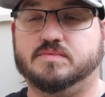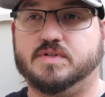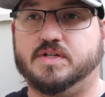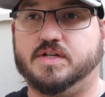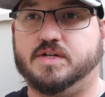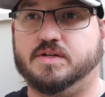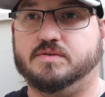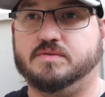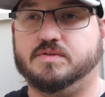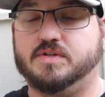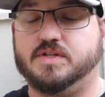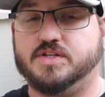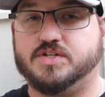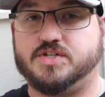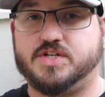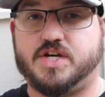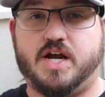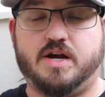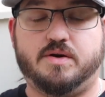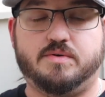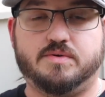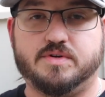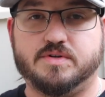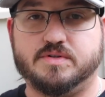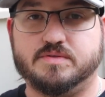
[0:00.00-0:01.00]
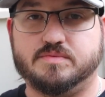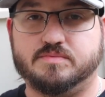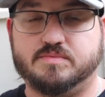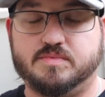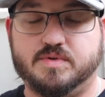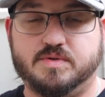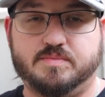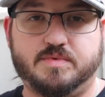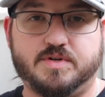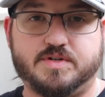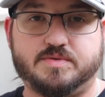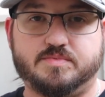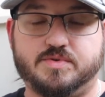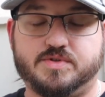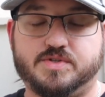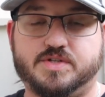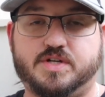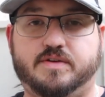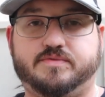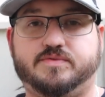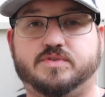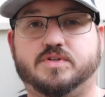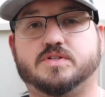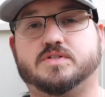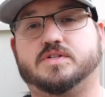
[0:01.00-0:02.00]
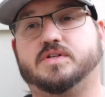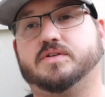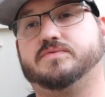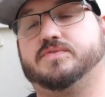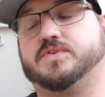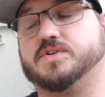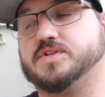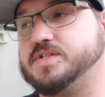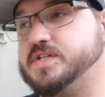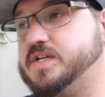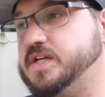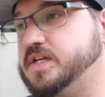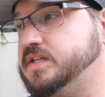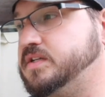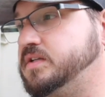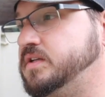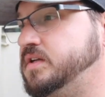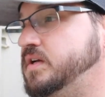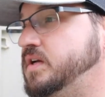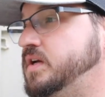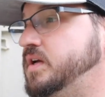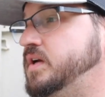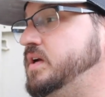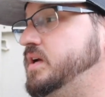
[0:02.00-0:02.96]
in the shower is much more softer. It's good for your skin.